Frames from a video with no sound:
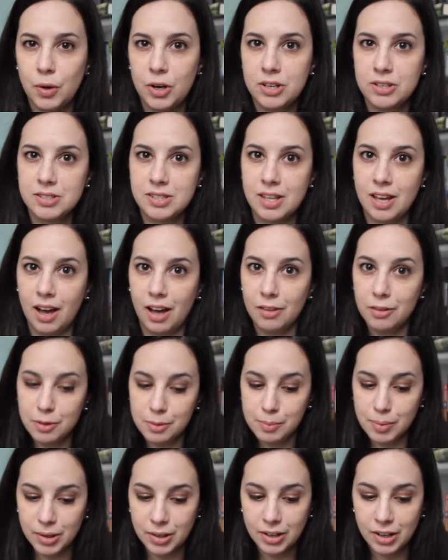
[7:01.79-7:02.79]
whereas the other
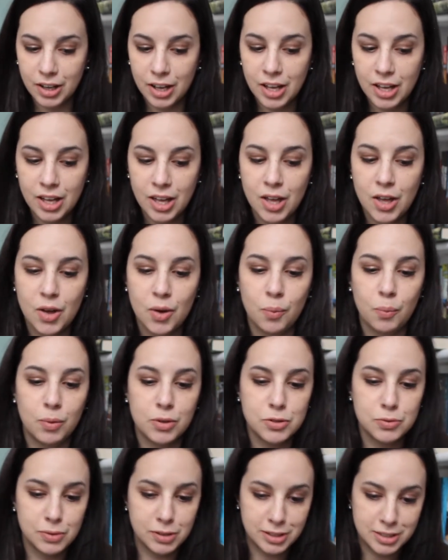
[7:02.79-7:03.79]
book
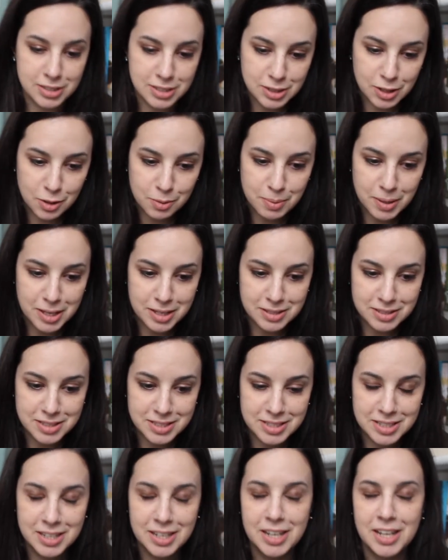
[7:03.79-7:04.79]
was really
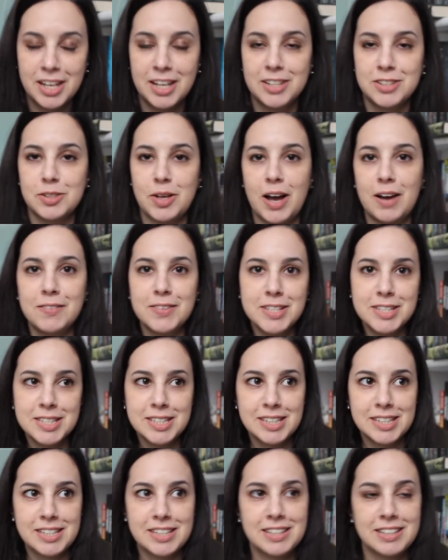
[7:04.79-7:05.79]
slow-paced. So
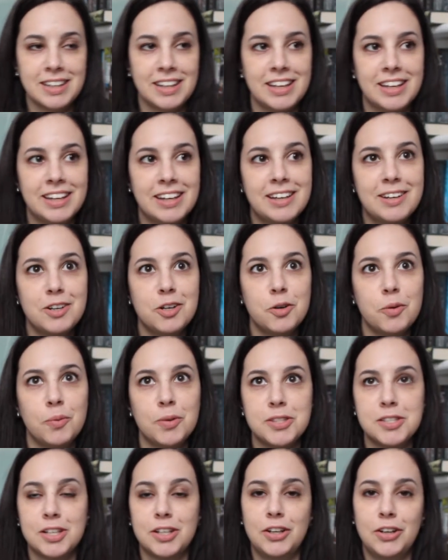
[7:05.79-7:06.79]
obviously, like,
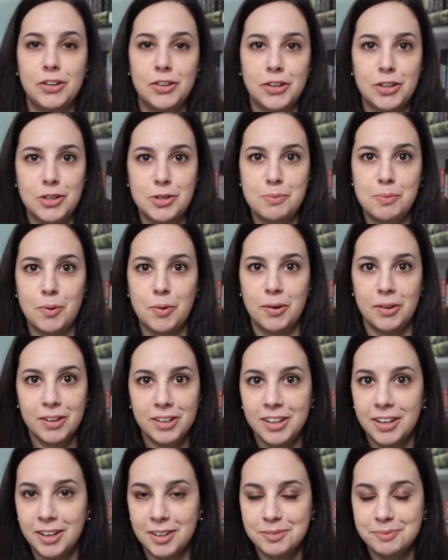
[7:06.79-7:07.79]
what's gonna hook you more,
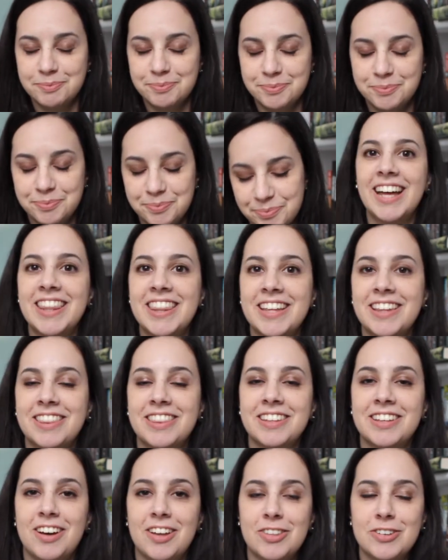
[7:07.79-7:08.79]
you know? I think
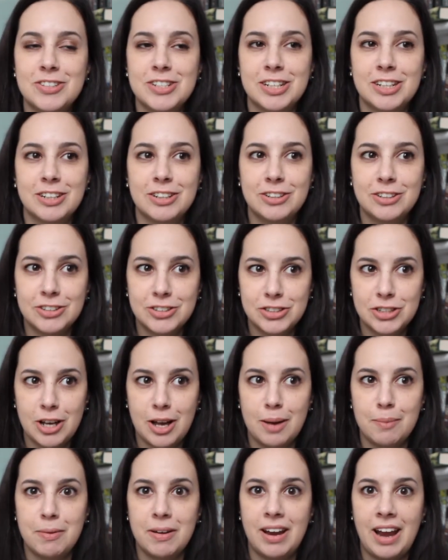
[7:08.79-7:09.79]
the author did a good
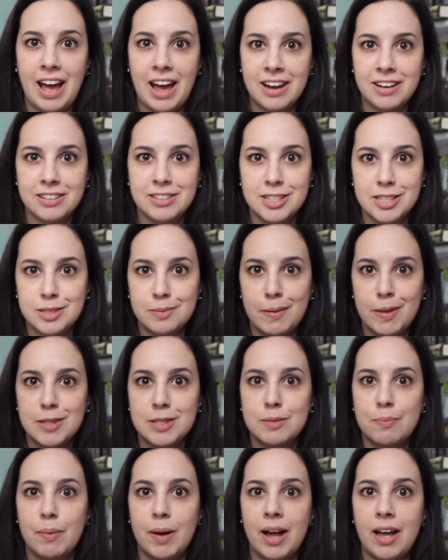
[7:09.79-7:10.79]
job at adding
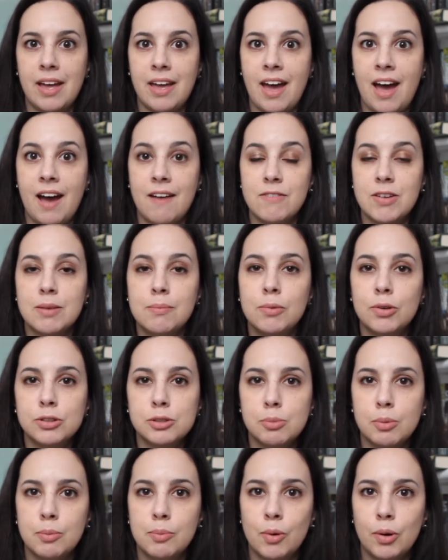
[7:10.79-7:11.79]
suspense by having
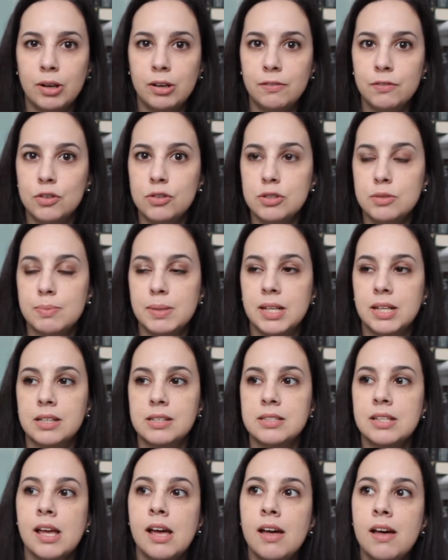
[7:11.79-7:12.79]
multiple point of views,
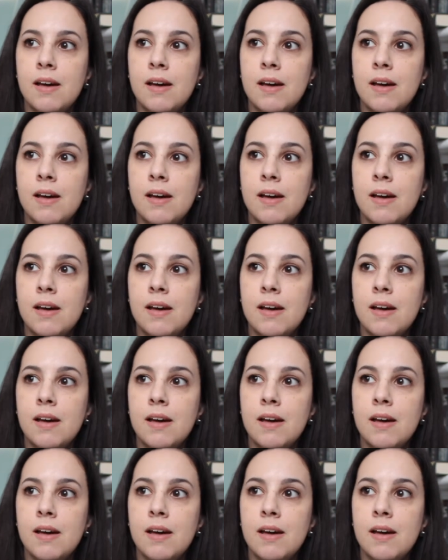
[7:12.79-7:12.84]
because